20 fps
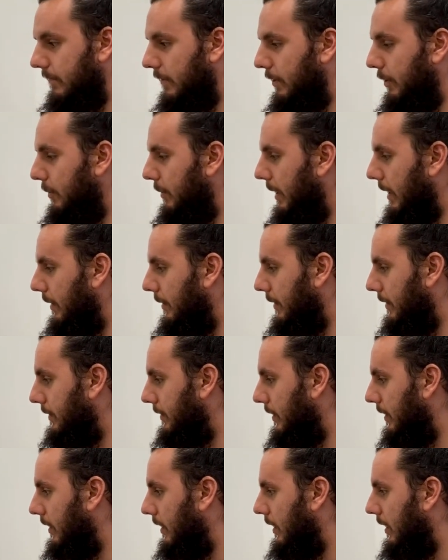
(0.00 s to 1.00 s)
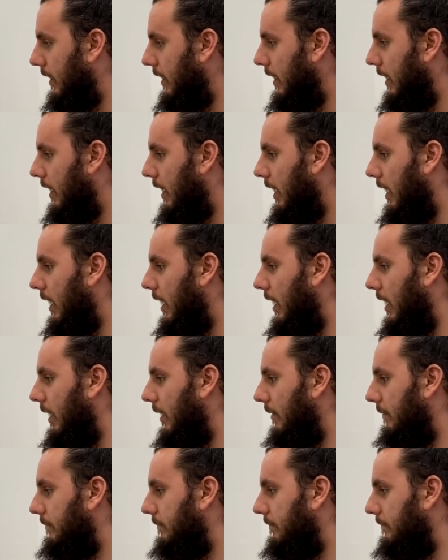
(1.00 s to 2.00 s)
two hours
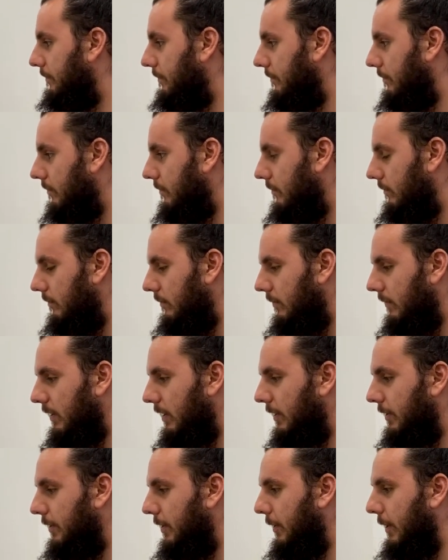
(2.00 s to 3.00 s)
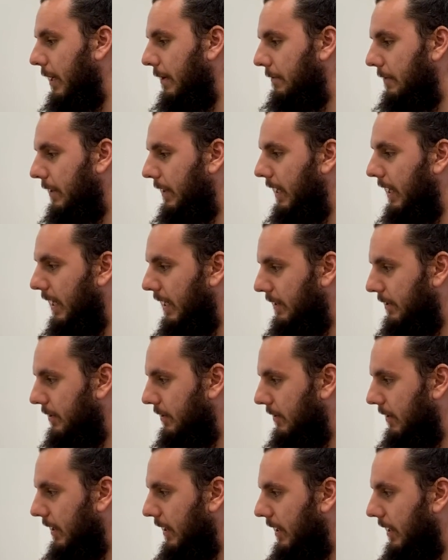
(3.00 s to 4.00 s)
um, so after the head
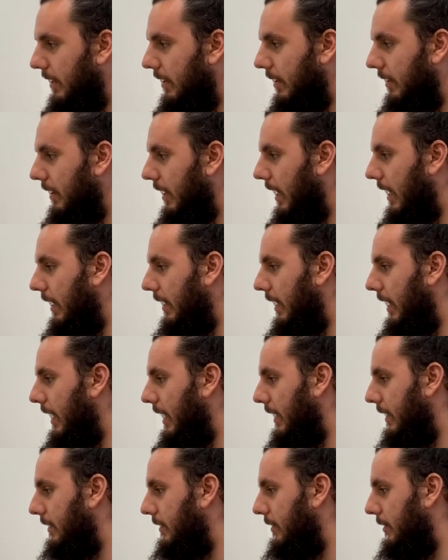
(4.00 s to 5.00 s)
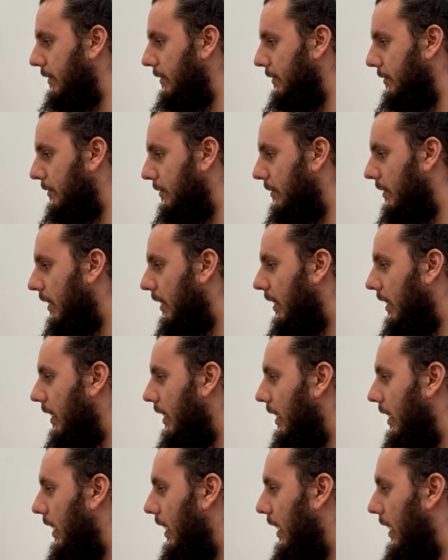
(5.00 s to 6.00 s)
strike I had to
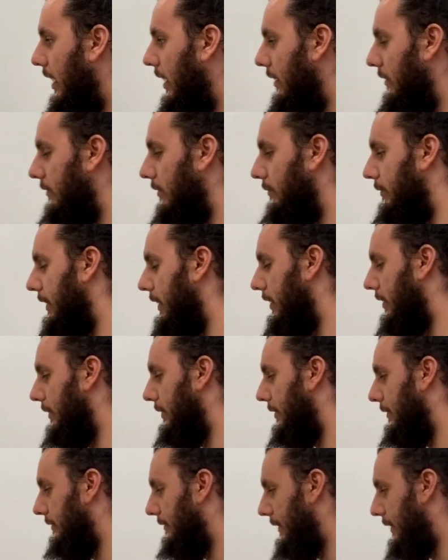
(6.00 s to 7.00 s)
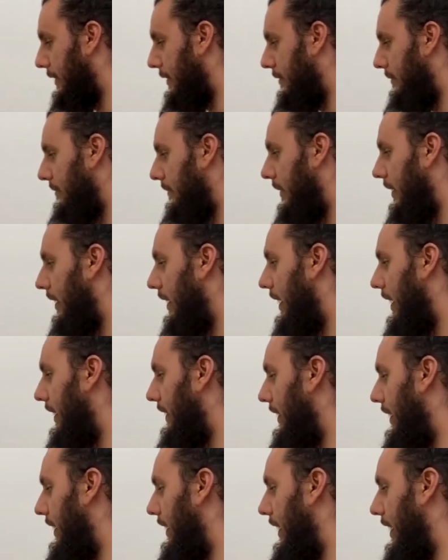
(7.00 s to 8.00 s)
uh, reload the film,
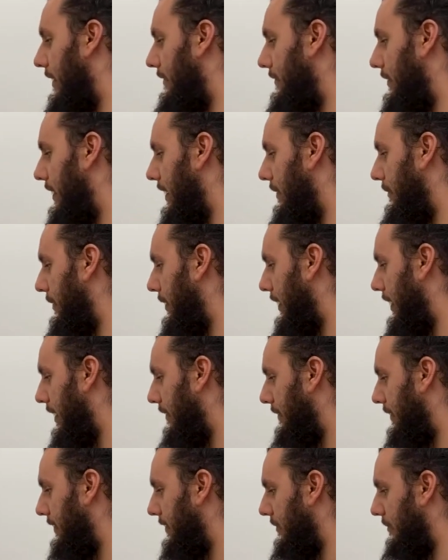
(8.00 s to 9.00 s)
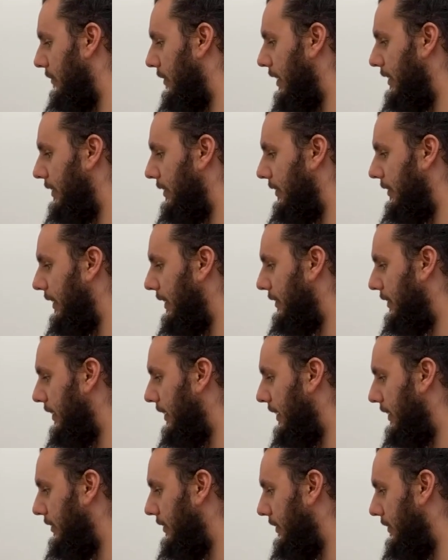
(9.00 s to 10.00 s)
and then after that we were having some
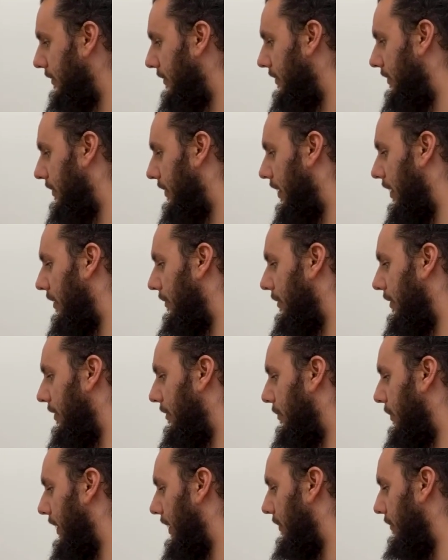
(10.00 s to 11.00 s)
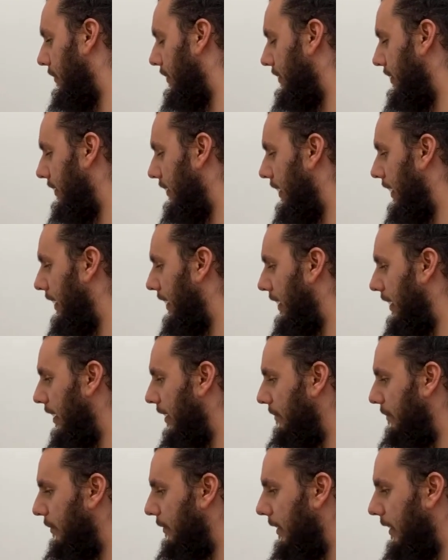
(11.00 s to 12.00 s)
registration issues uh, where the white wasn't lining
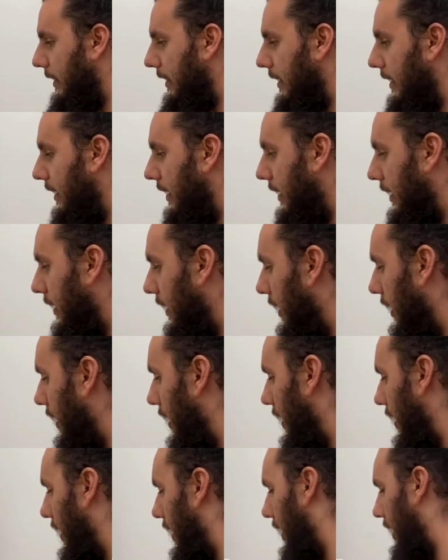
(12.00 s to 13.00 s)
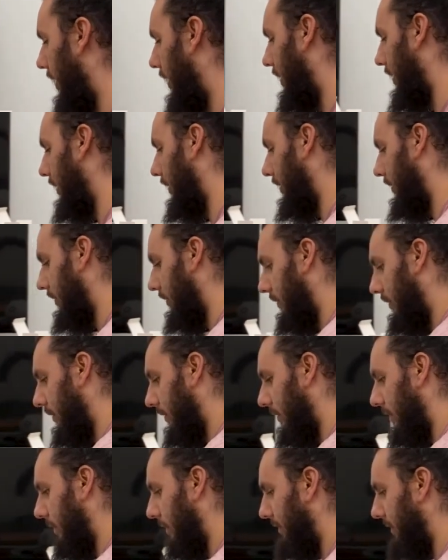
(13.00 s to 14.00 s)
up with the uh,
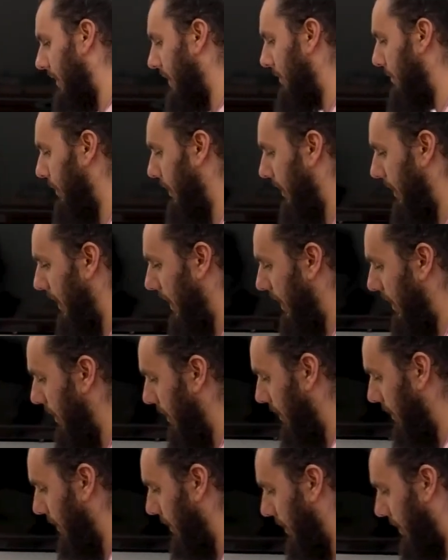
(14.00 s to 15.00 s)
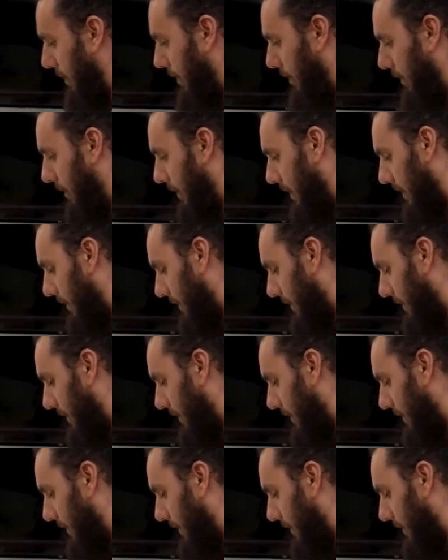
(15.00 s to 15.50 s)
CMYK color under the